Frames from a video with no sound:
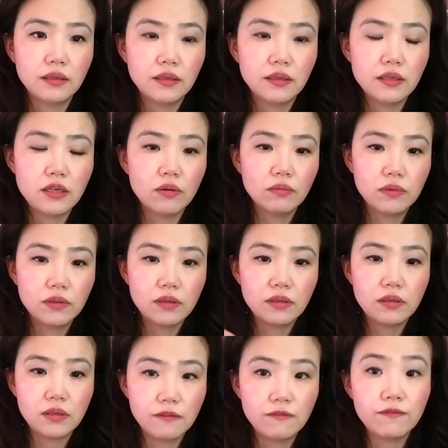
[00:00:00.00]

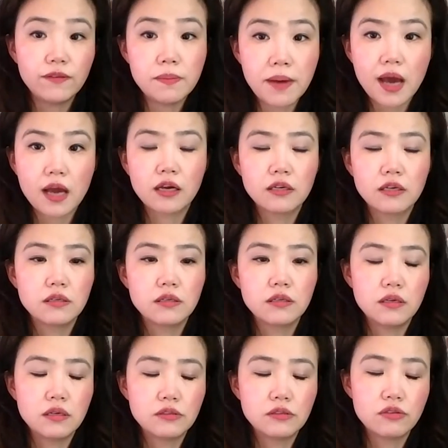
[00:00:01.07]
the feedback
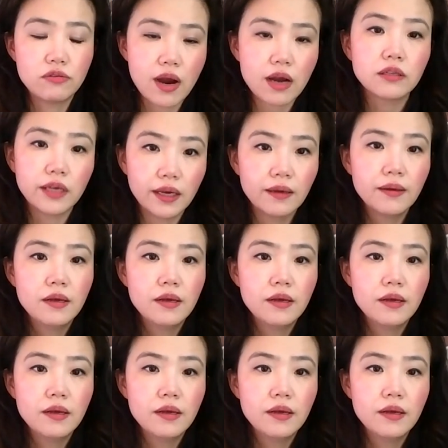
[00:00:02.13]
directly.